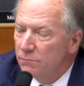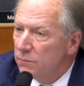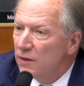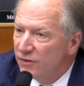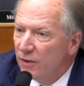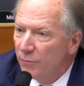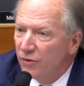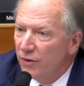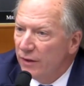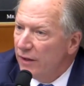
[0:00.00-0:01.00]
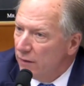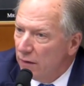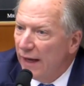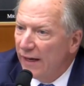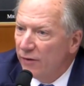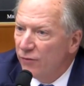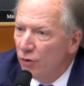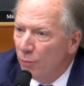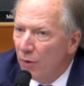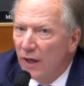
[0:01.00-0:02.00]
assumption and a lack of due
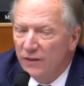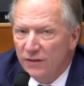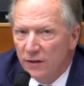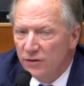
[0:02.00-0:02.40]
process.